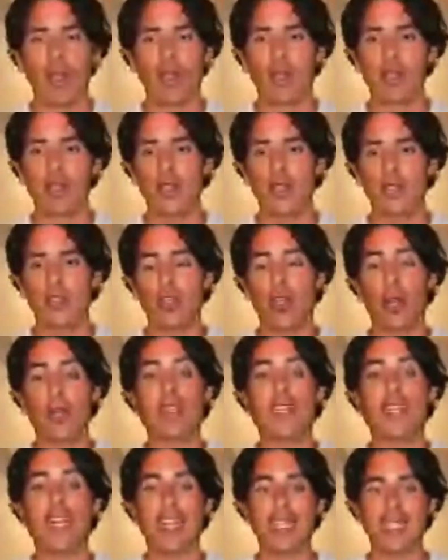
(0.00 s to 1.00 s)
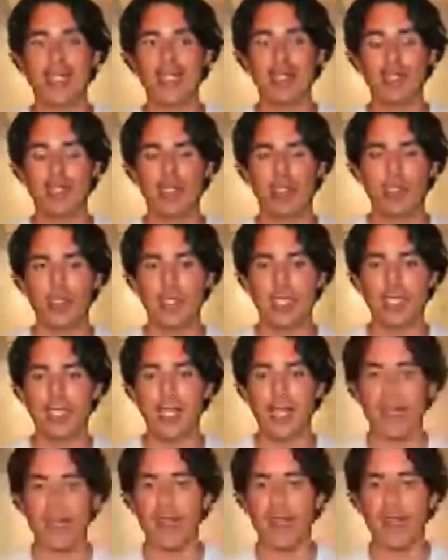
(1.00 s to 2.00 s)
it's not obligated to sit
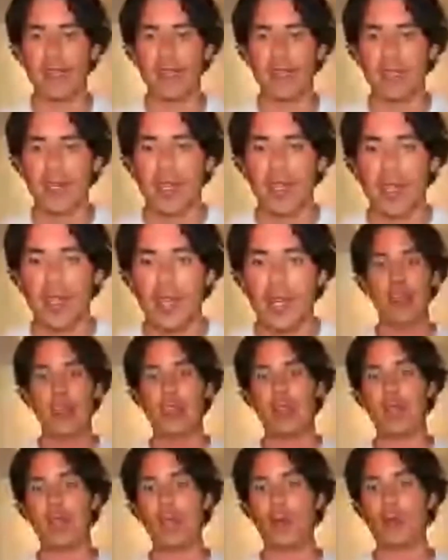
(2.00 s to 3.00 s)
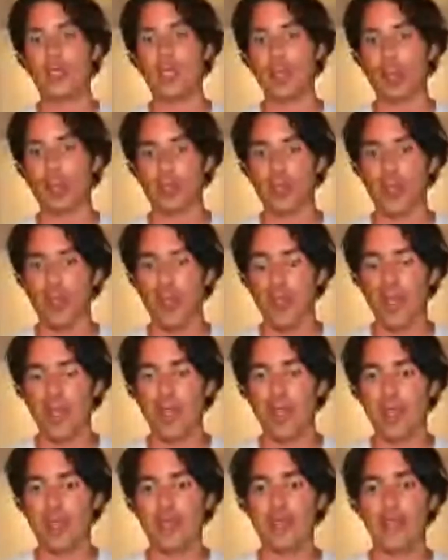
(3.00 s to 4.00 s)
like that. The most important
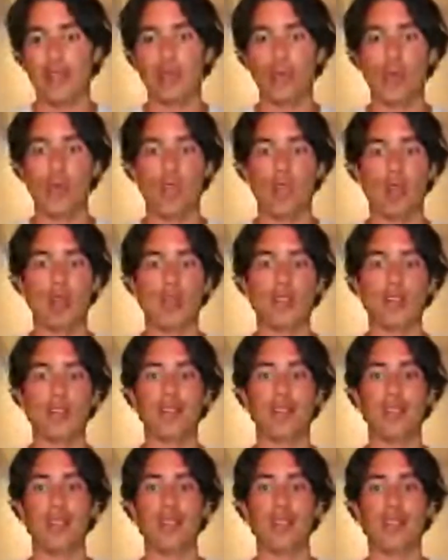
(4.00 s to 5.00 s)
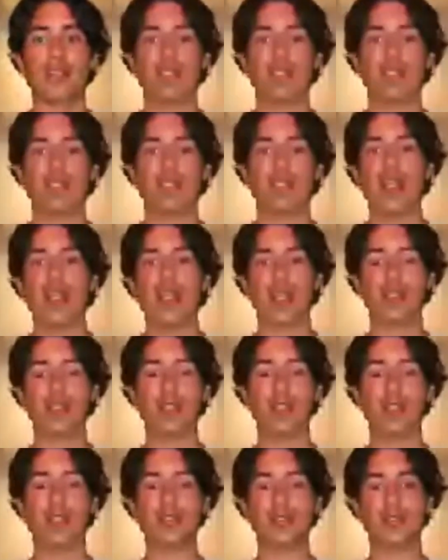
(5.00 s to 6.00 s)
thing is that we are seated like
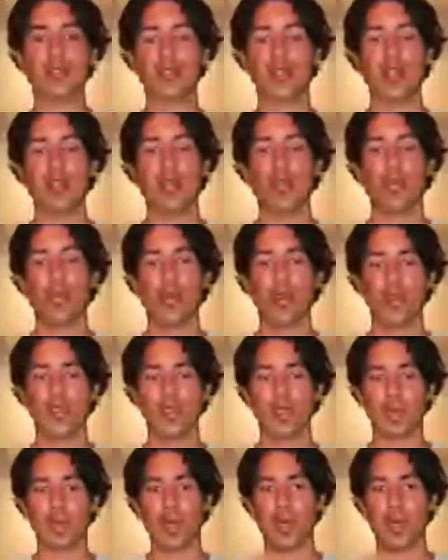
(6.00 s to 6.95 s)
this with the